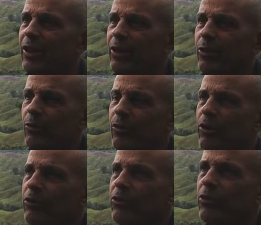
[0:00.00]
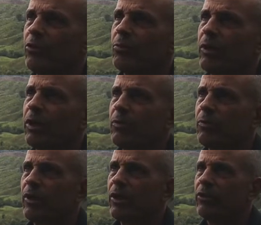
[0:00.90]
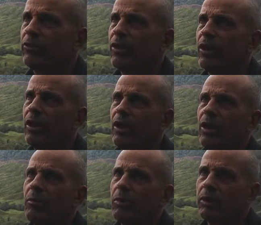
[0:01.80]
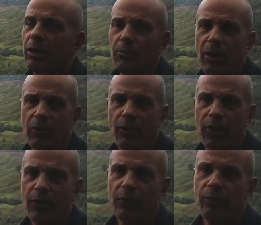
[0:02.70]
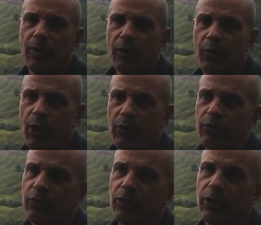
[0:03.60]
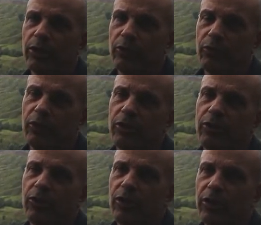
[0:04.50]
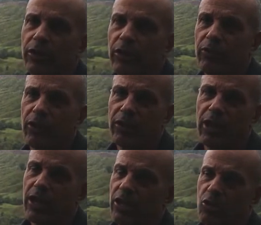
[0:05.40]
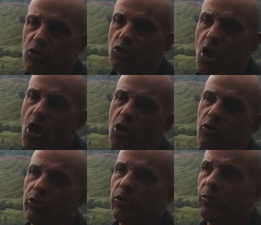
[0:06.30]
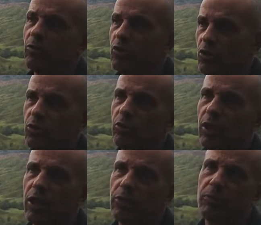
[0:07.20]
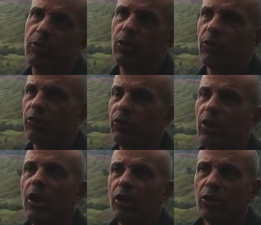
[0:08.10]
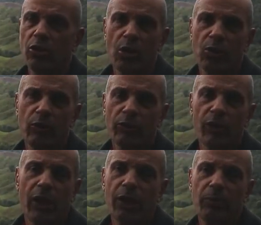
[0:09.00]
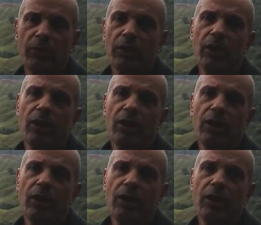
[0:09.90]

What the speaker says: convinced to pay the price, but then my wife interfered and said, hey, don't do that, because you know what will happen.